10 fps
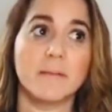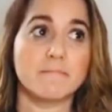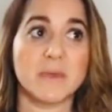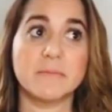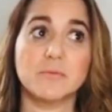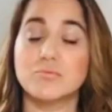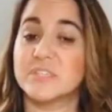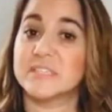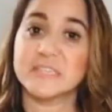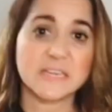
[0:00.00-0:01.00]
Maybe we
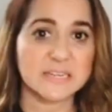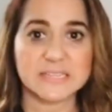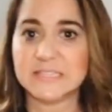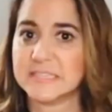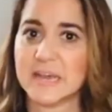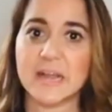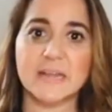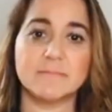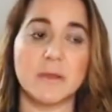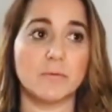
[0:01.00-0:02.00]
see it in the
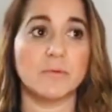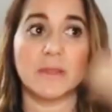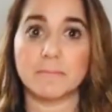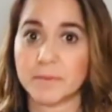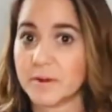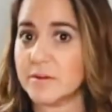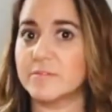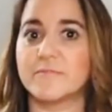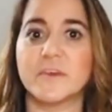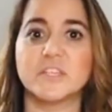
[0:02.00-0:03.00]
sign, maybe it appeared on
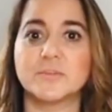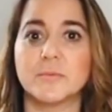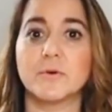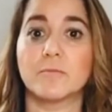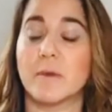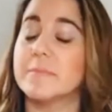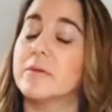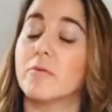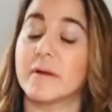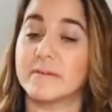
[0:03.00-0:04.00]
Facebook, maybe
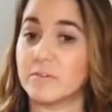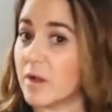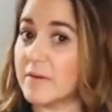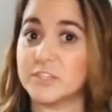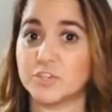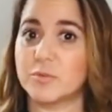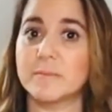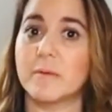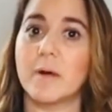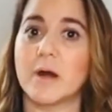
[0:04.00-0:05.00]
you have a
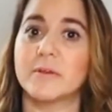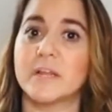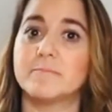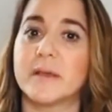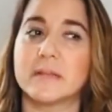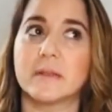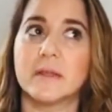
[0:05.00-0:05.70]
dream about it, but